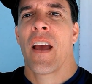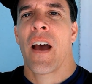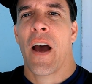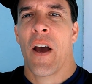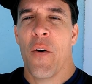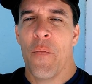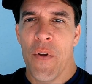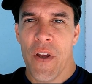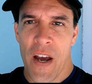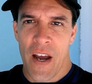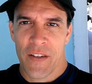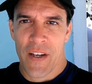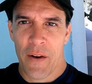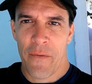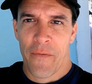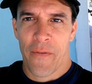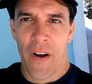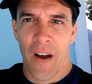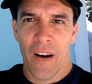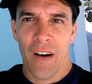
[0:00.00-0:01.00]
I hope you guys
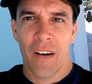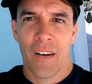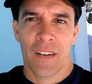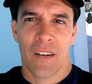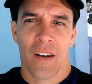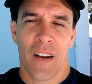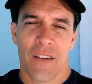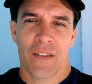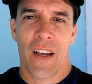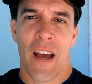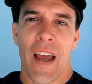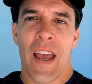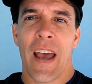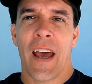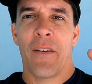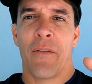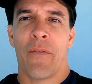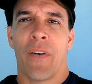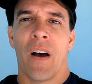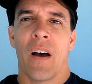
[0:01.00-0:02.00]
had fun, because I
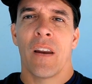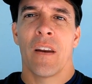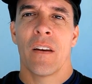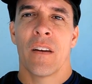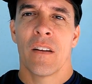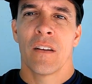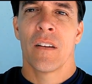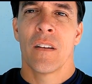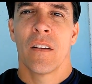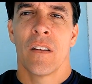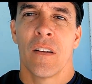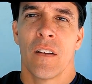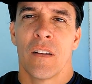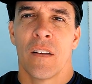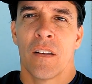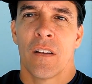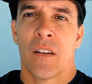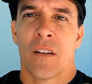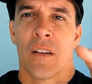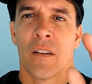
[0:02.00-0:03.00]
had fun
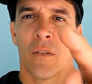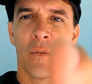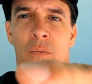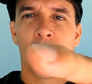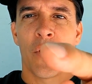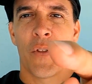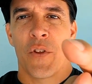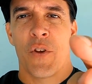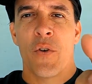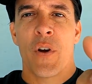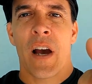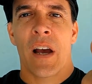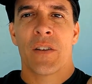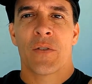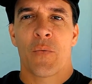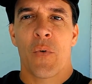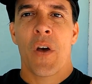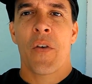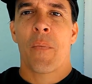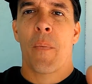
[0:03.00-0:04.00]
with you
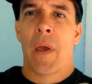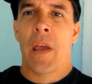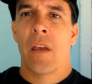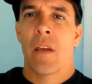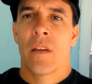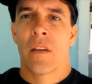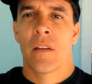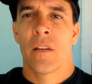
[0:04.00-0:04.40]
guys with me,